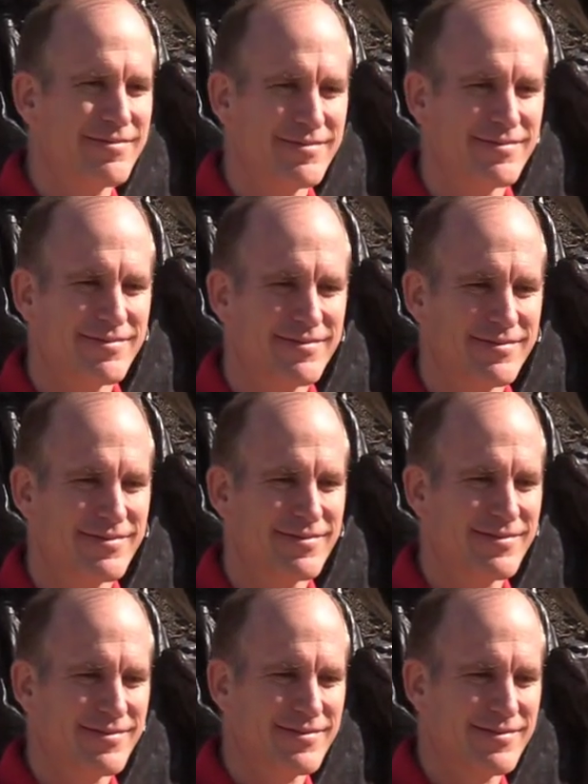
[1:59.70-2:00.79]

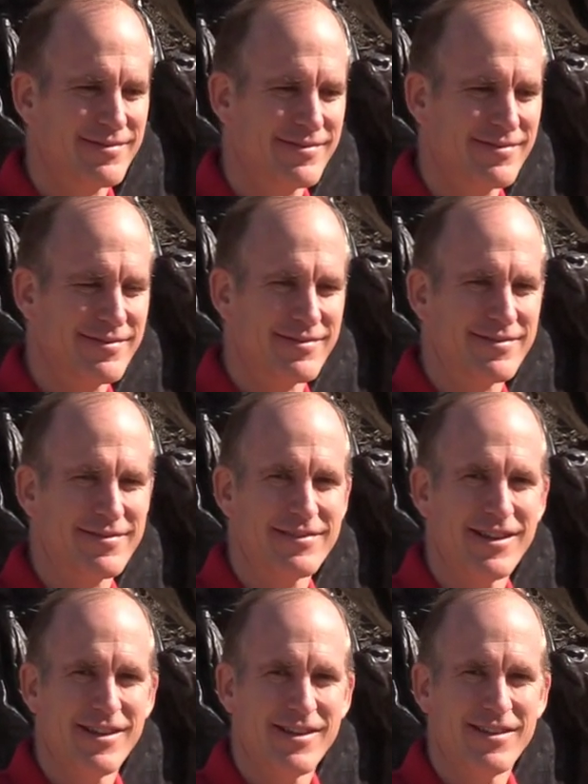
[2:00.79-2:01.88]

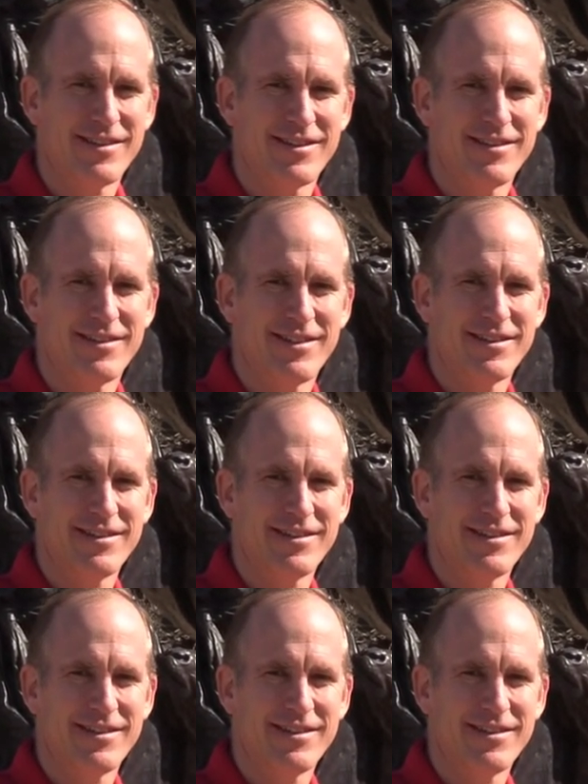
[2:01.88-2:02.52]
(silent)